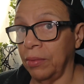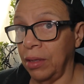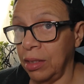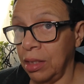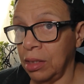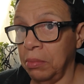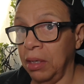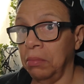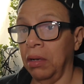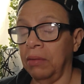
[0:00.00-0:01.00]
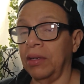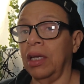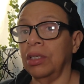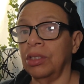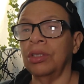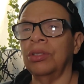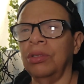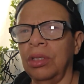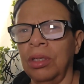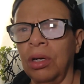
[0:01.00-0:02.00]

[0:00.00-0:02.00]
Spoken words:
They just made modifications to the